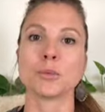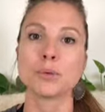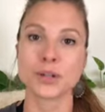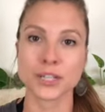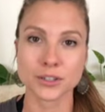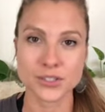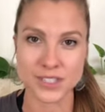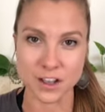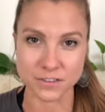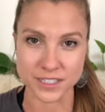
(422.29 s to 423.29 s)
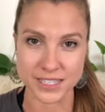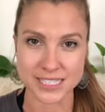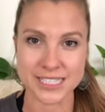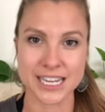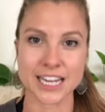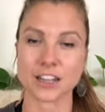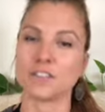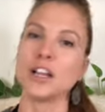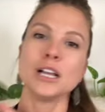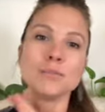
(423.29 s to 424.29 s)
You're putting yourself in this state
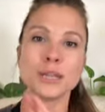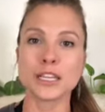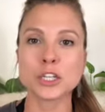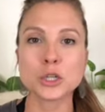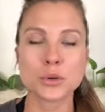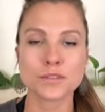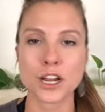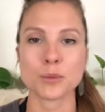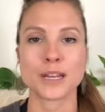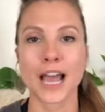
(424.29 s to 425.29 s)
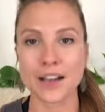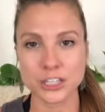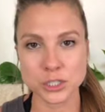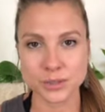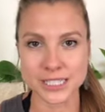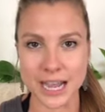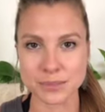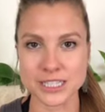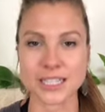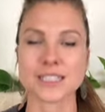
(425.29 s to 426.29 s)
of being in a new environment, having to
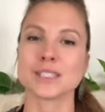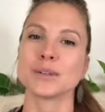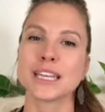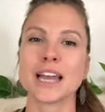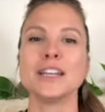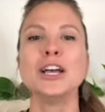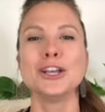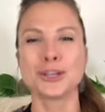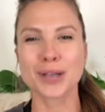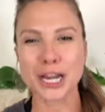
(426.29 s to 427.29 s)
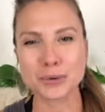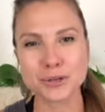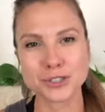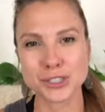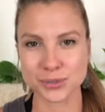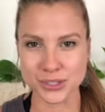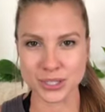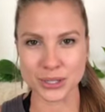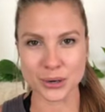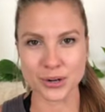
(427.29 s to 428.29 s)
adapt to things. So again, you kind of want to reduce
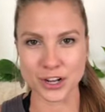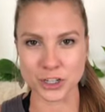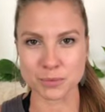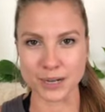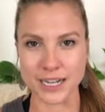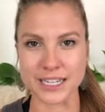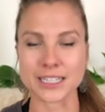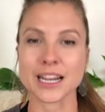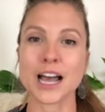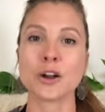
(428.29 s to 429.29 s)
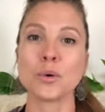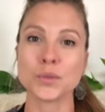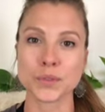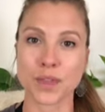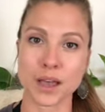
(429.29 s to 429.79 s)
the load on your body, not only.